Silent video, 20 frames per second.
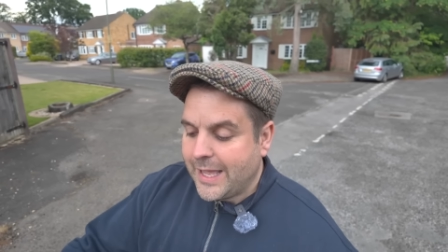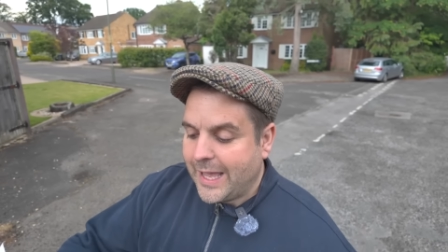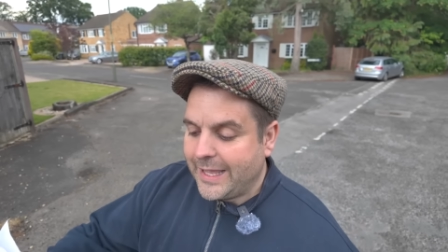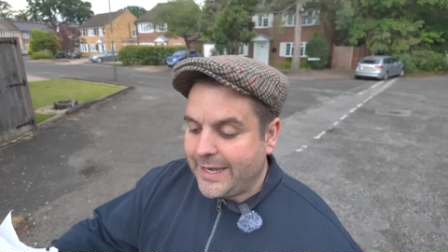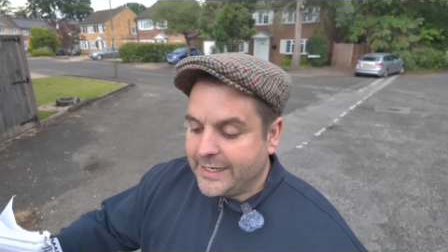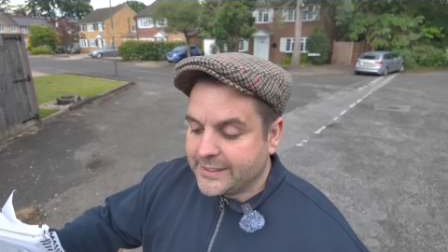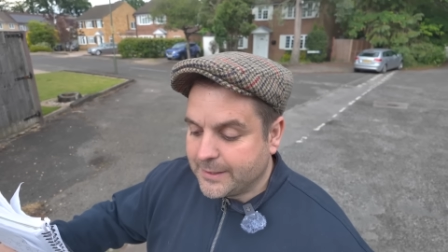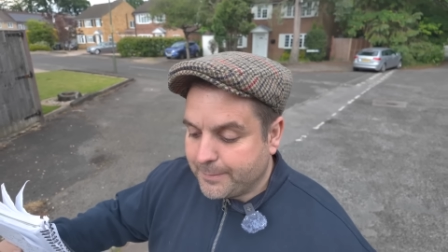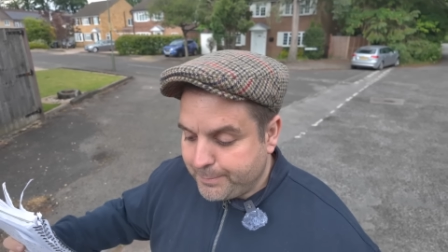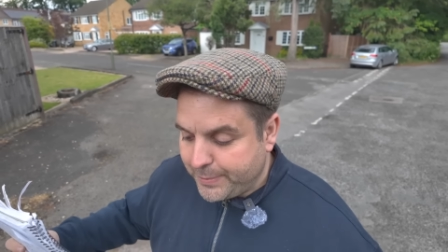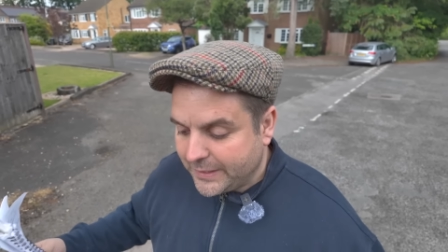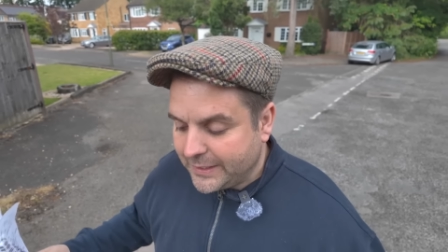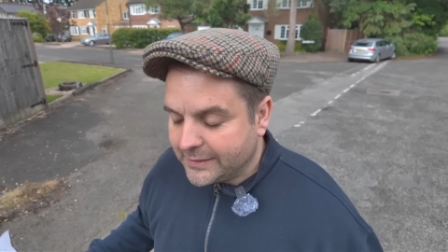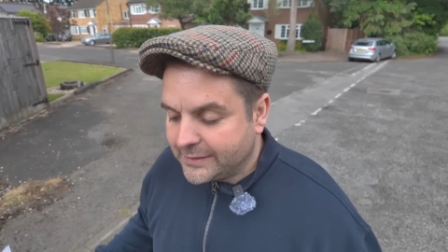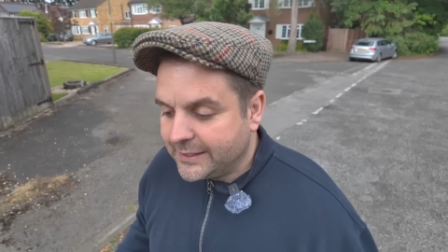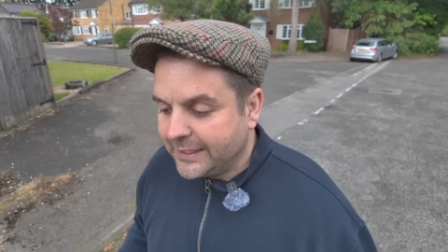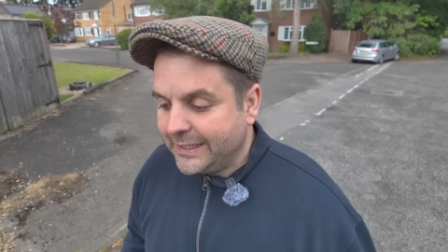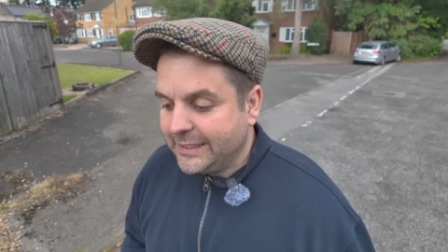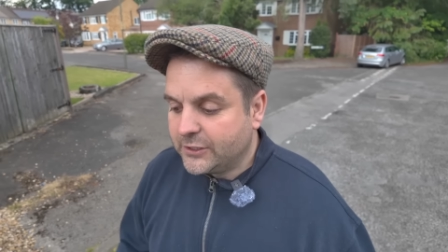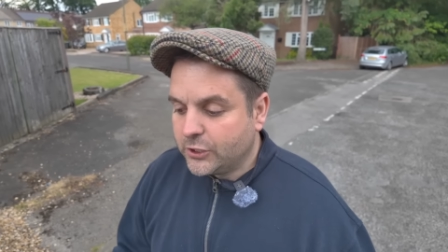and his
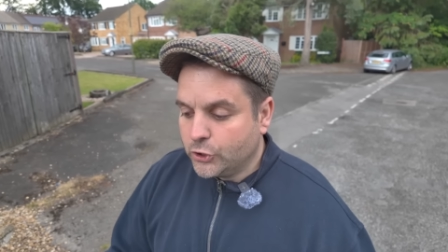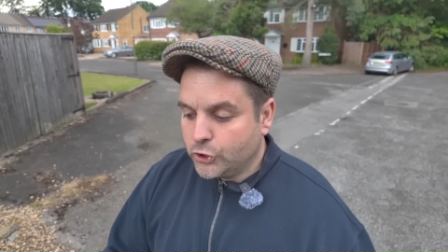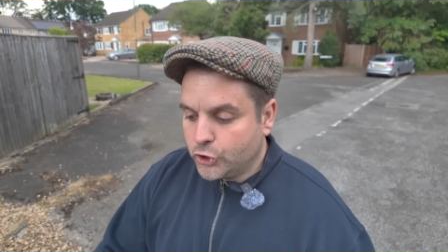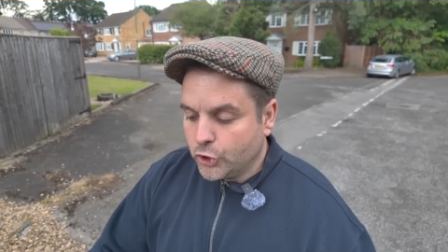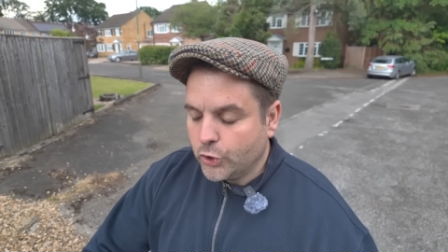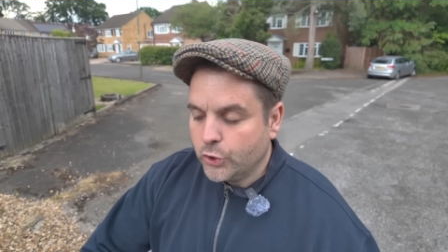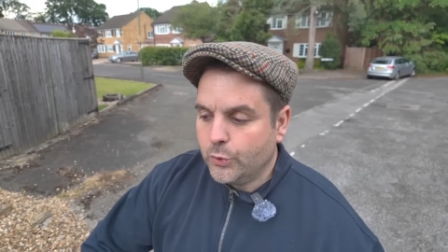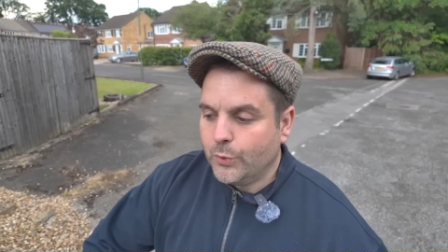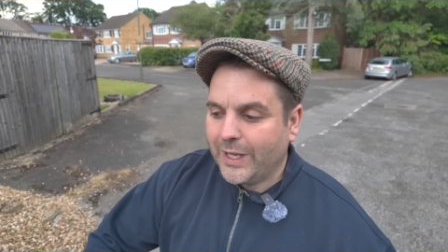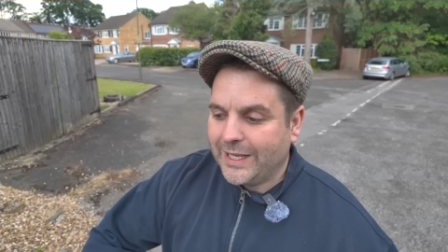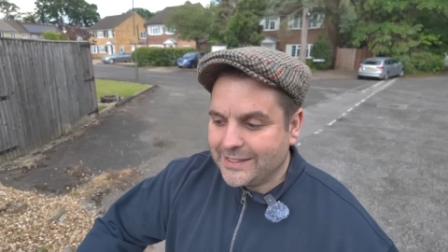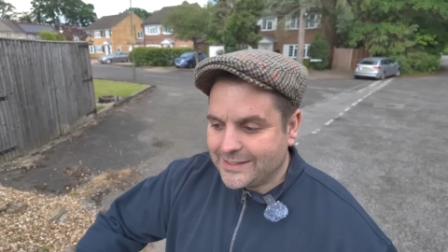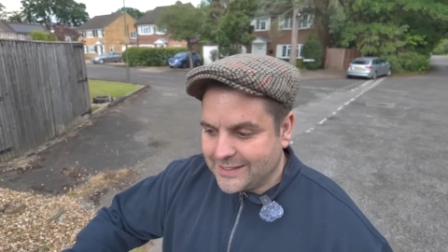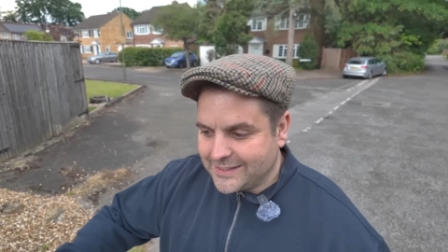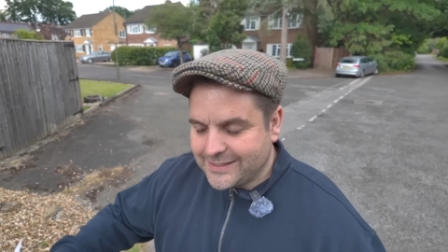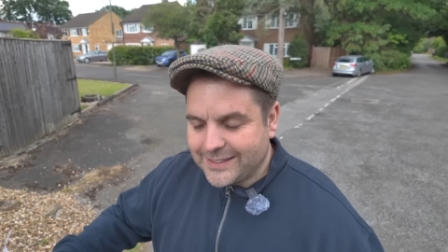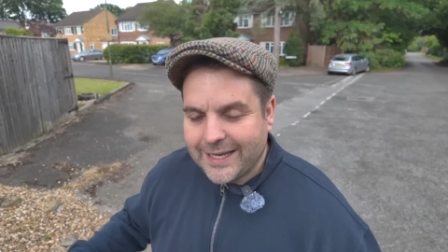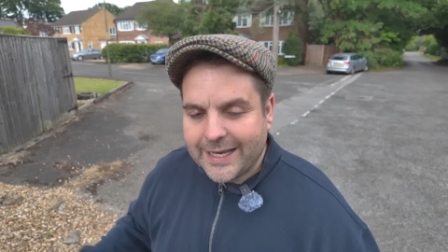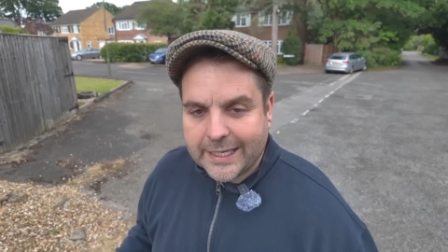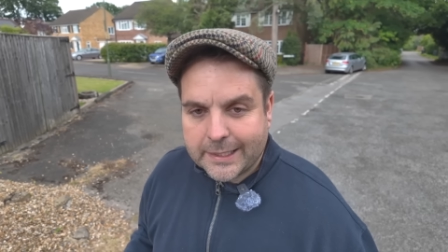ability to do and to
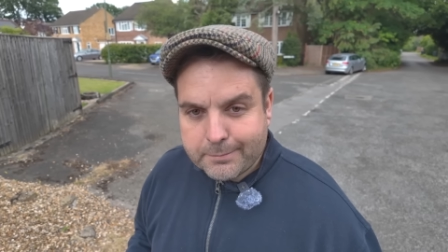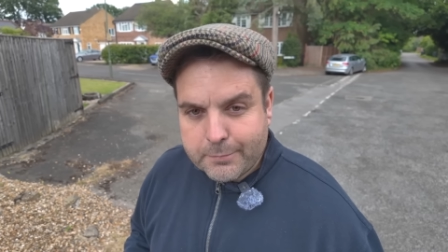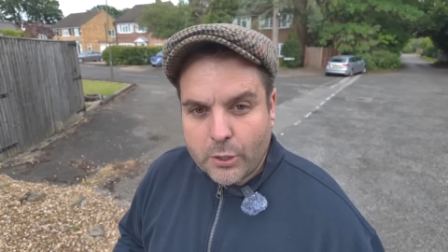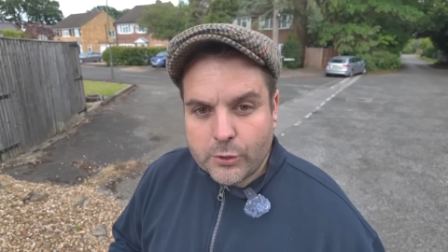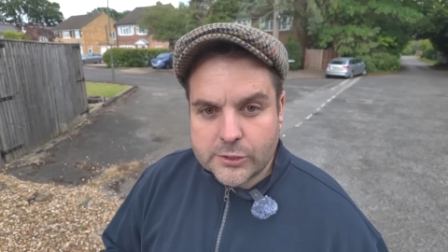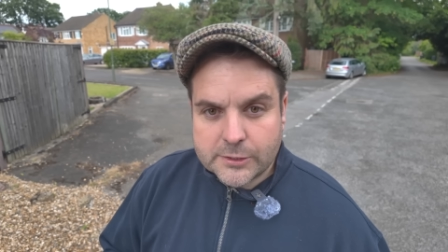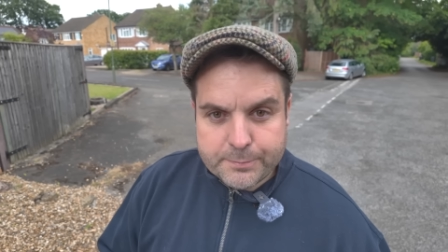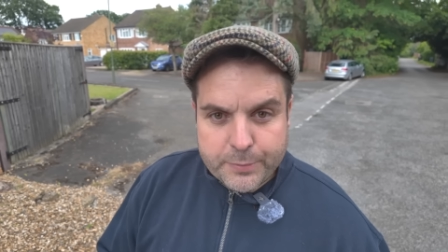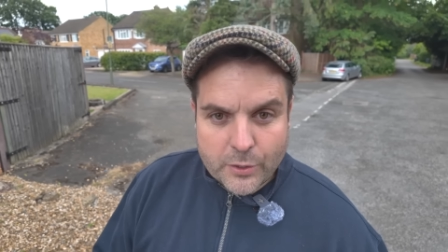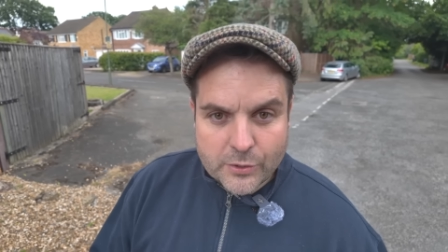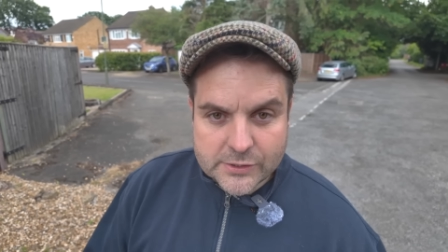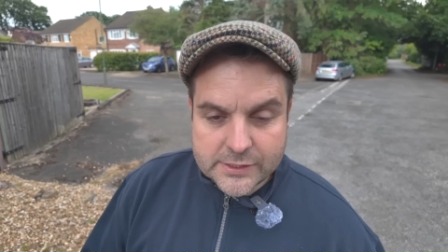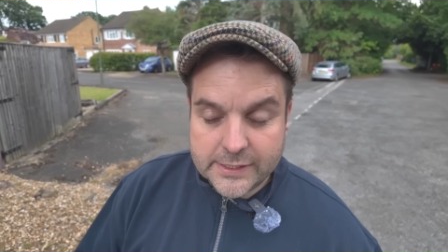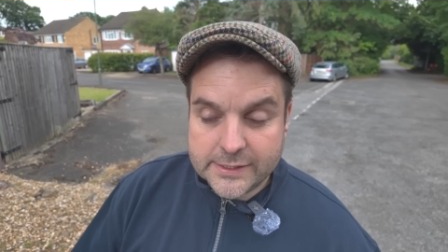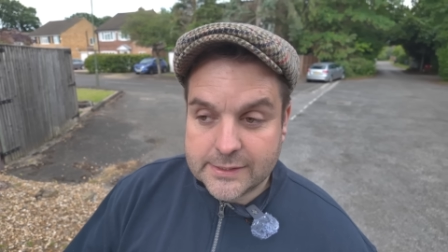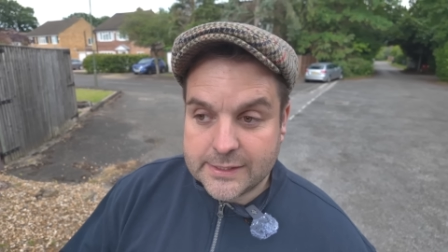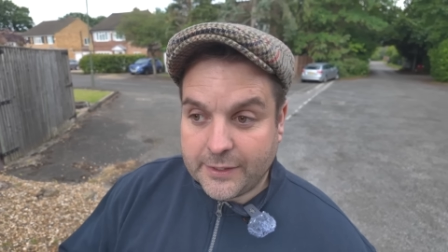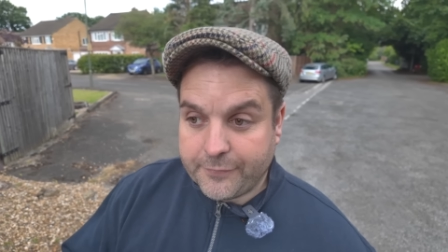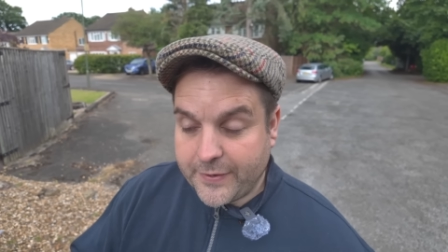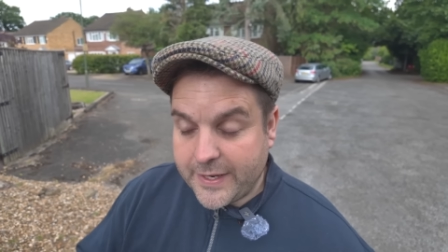tick most
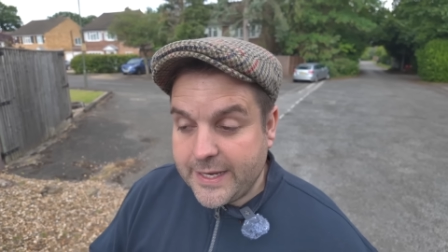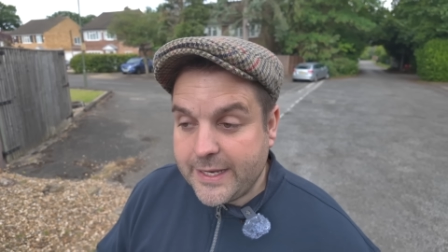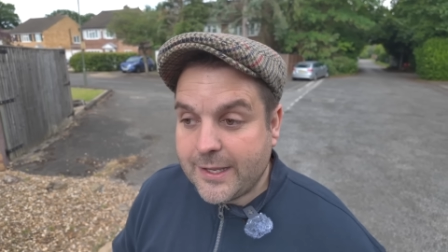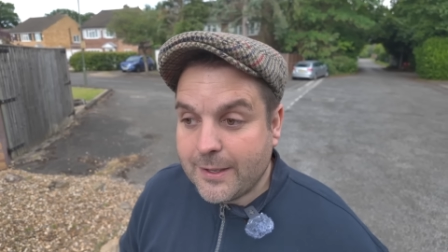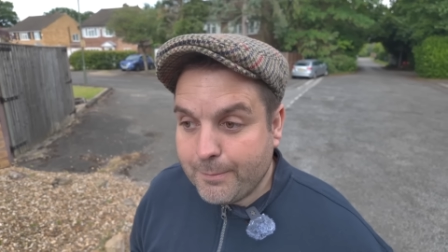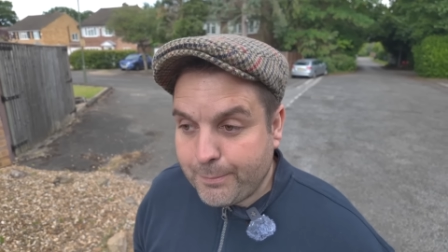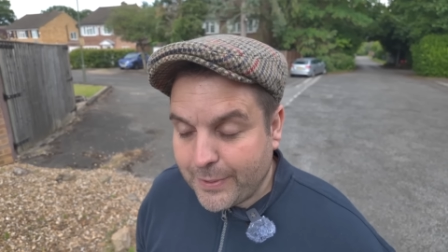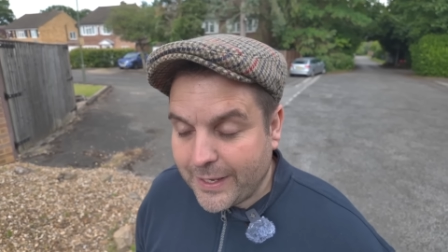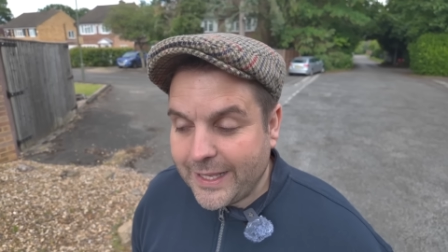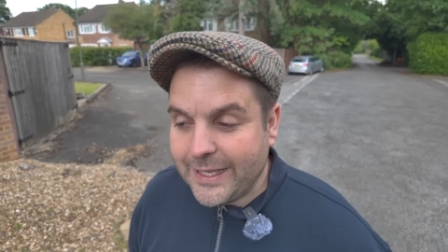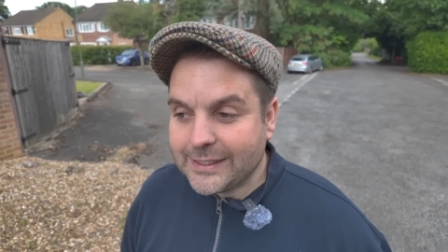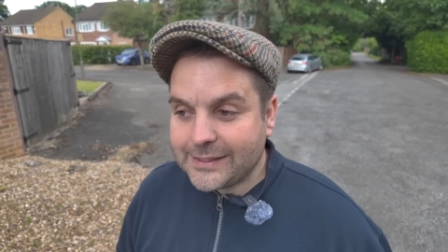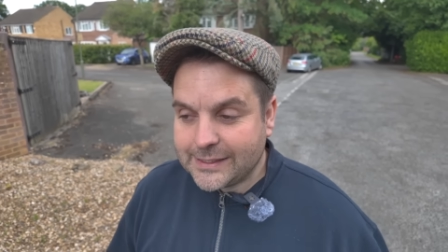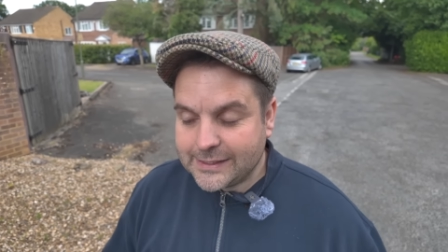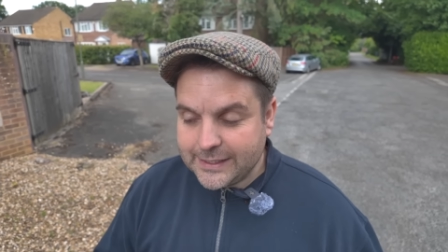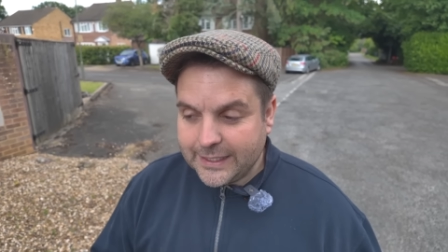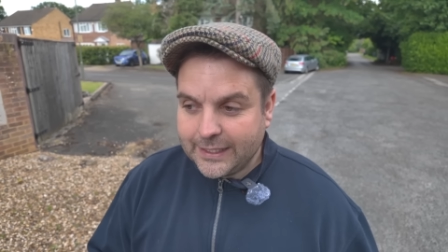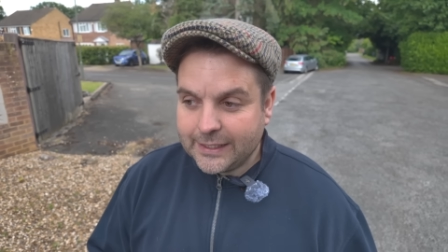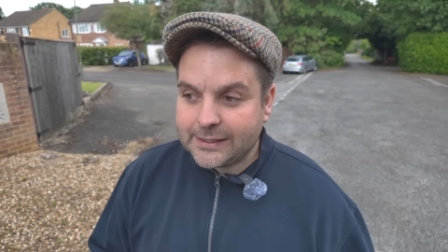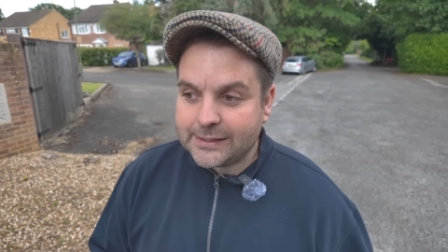boxes. If he can play a
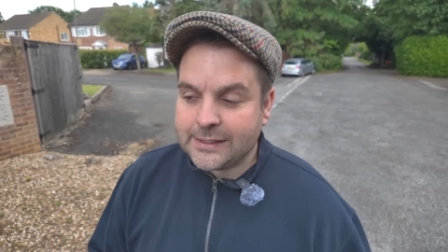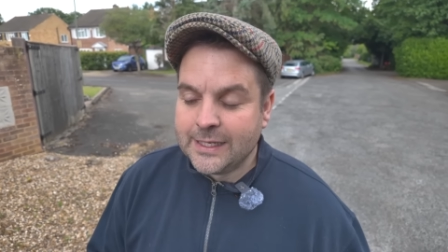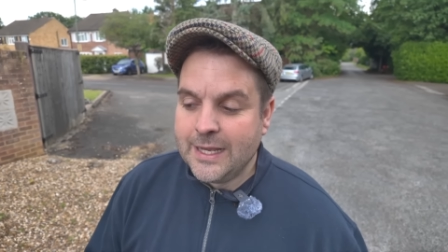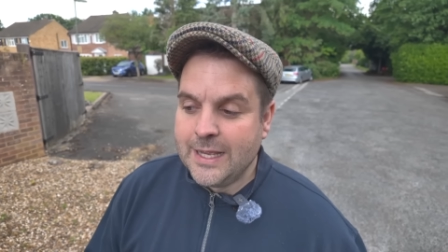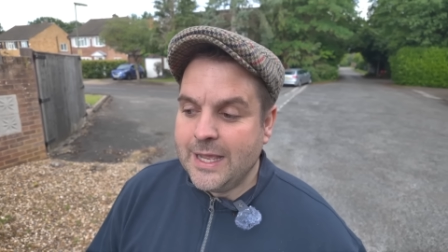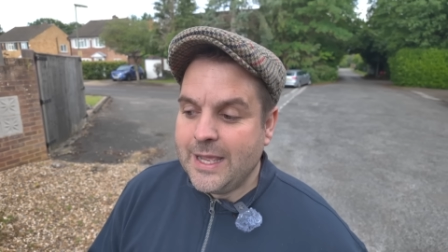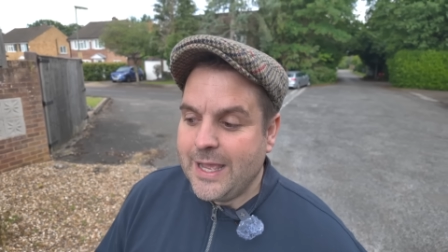six,